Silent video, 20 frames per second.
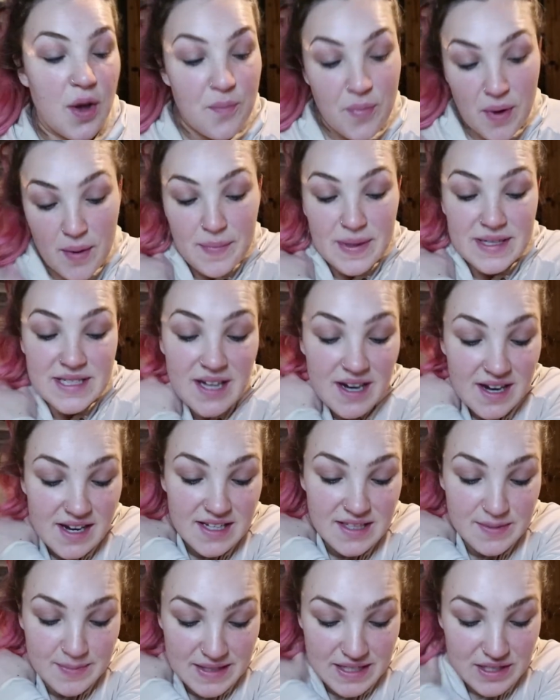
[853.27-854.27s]
But my
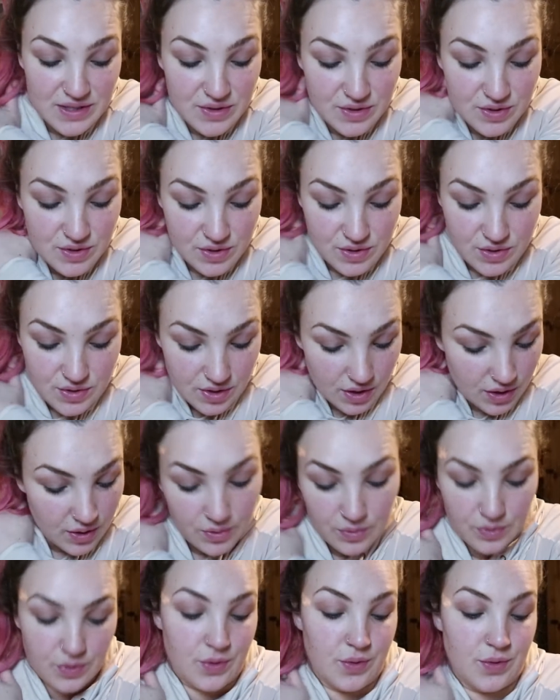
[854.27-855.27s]
diet's been
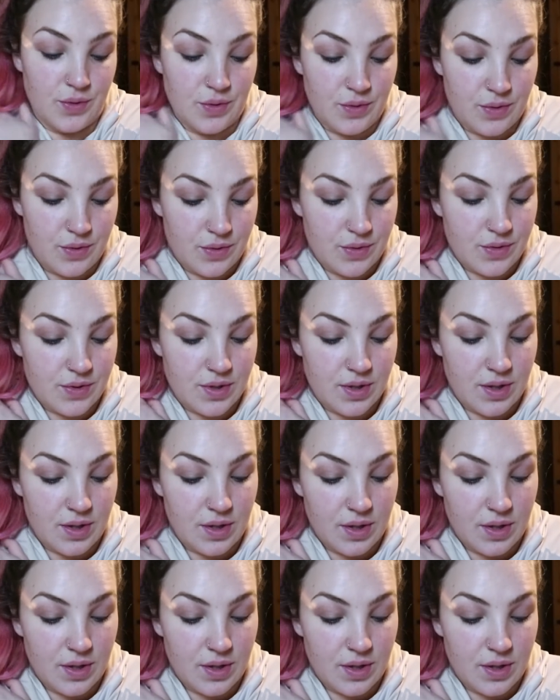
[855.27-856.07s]
so good,